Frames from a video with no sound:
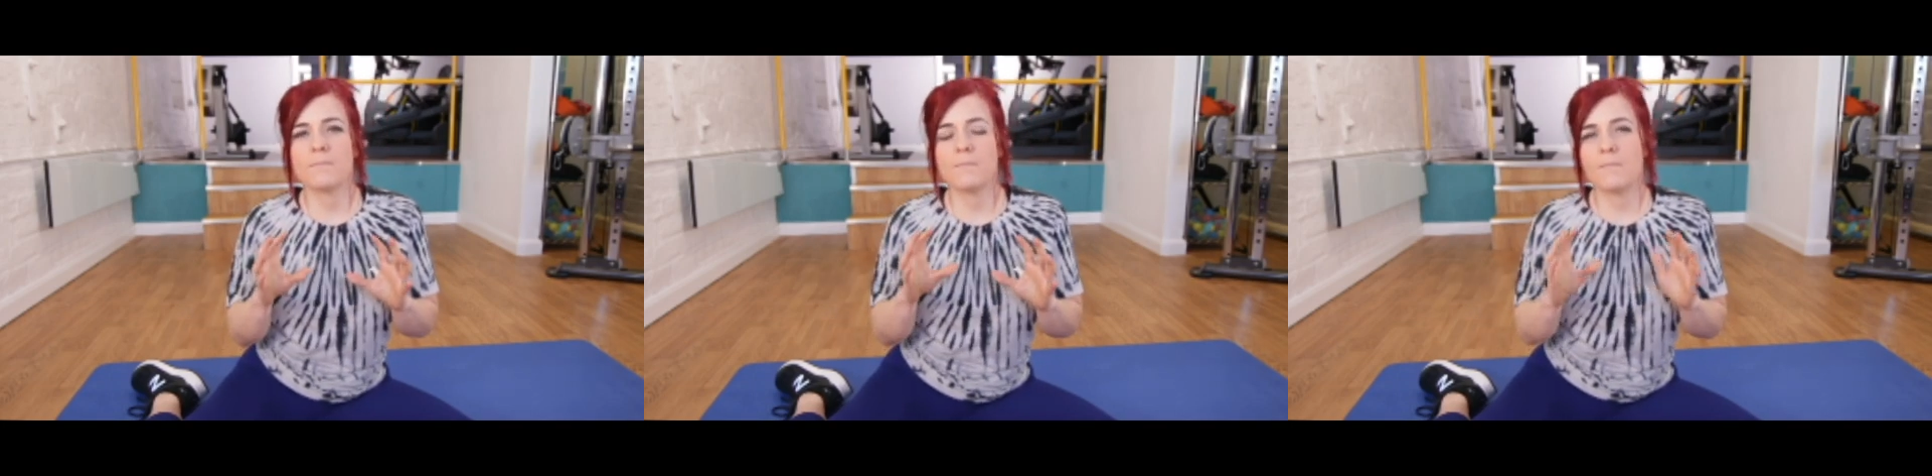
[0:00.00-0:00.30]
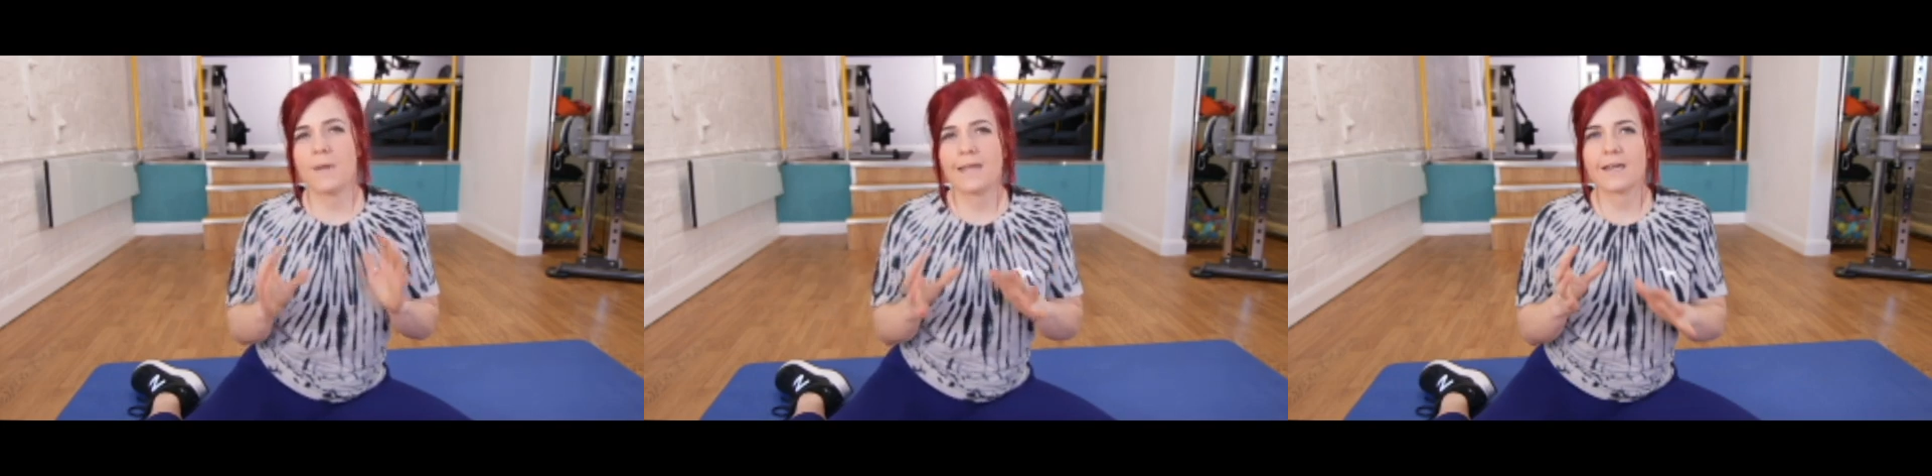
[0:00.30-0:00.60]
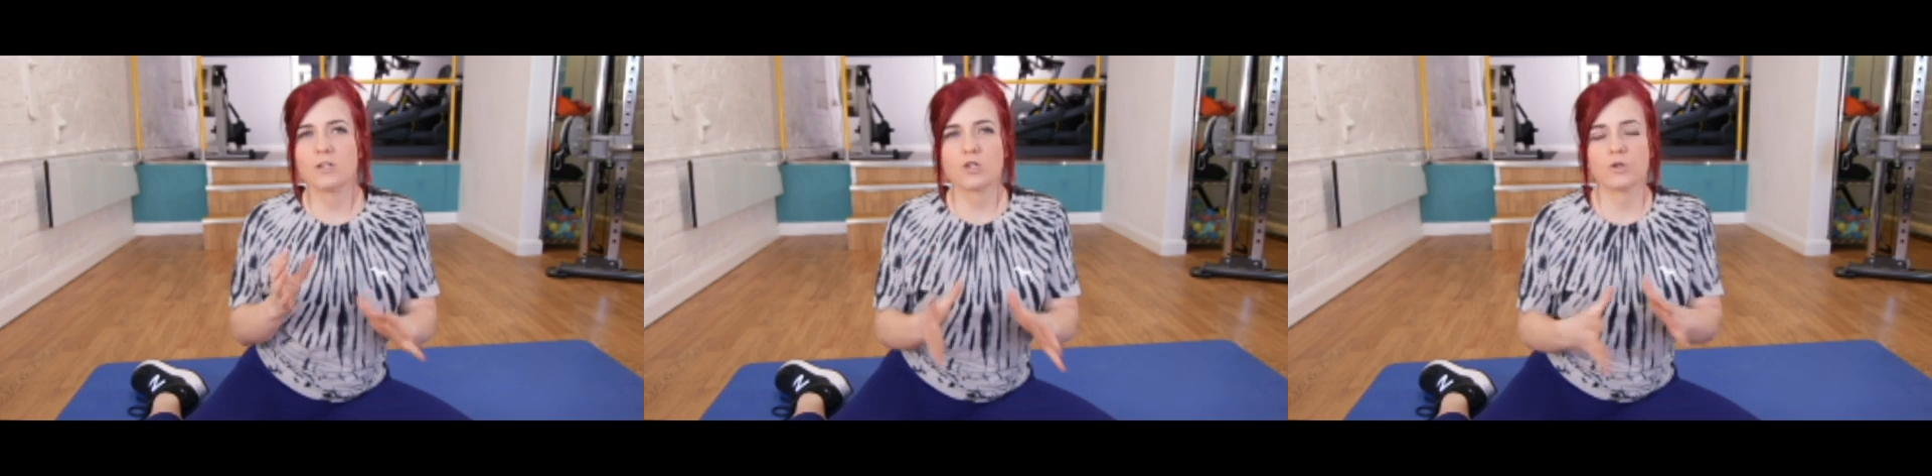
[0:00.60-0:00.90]

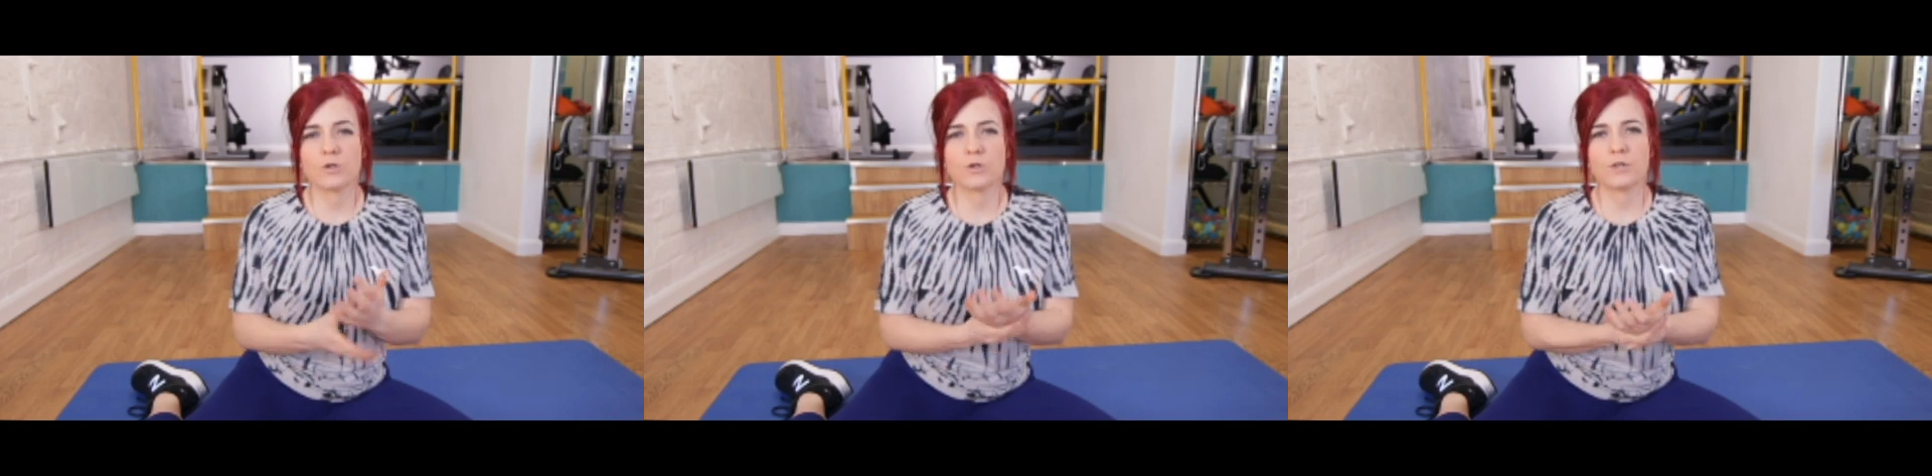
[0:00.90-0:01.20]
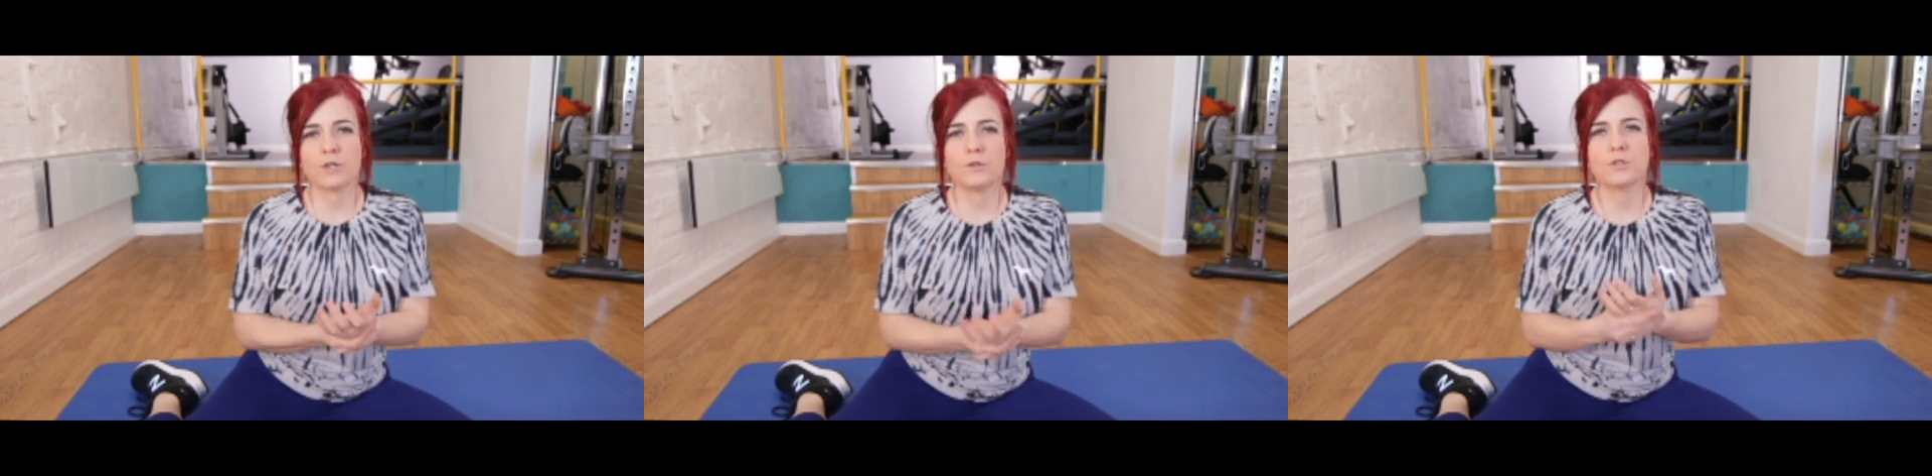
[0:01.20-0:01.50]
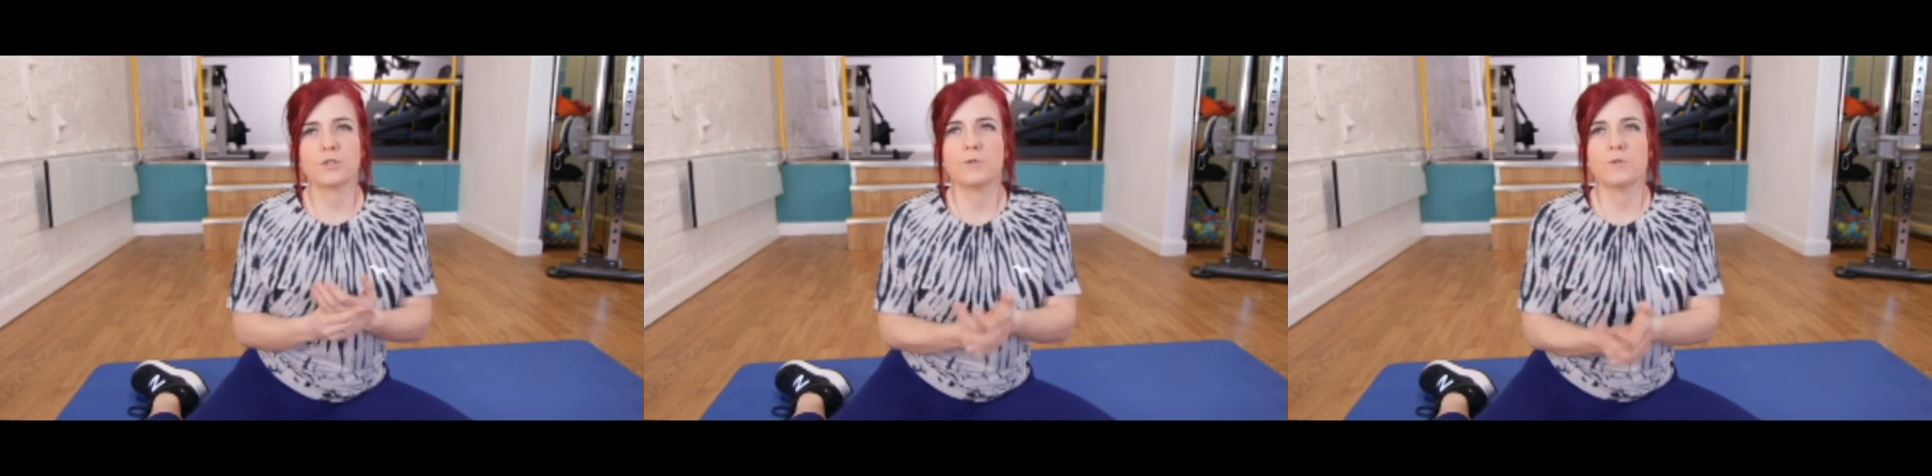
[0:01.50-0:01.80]
make sure that you
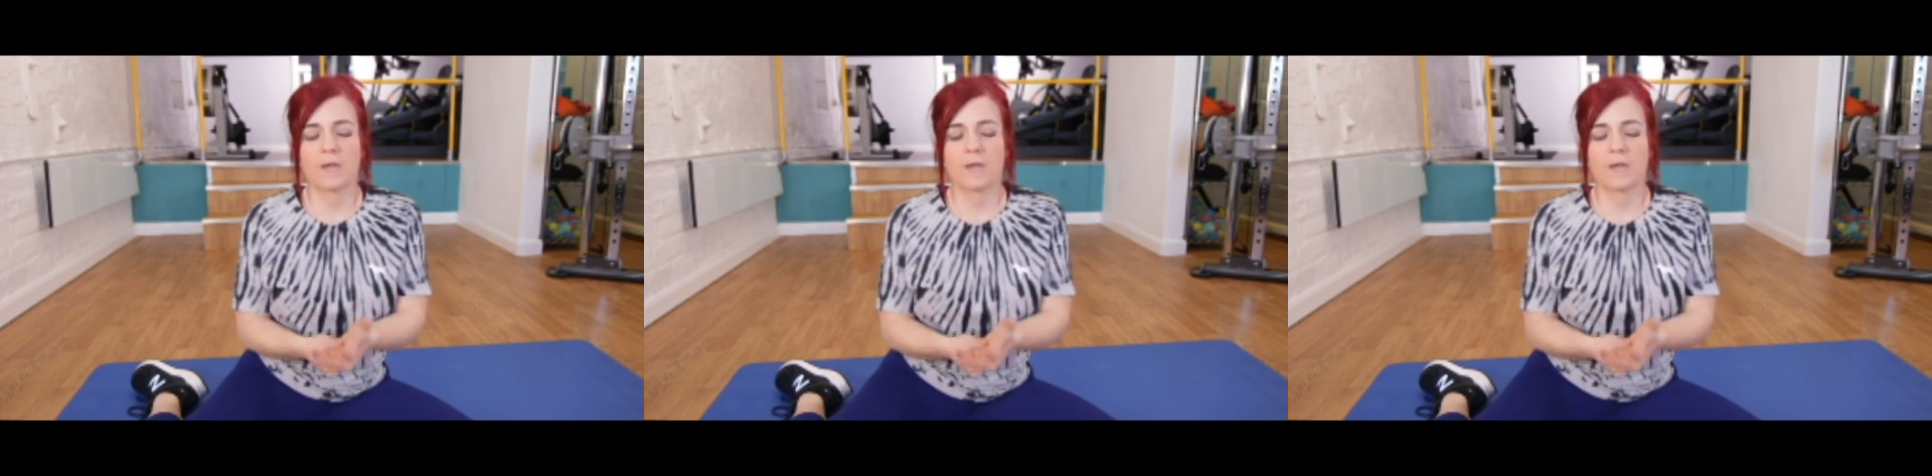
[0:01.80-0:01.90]
do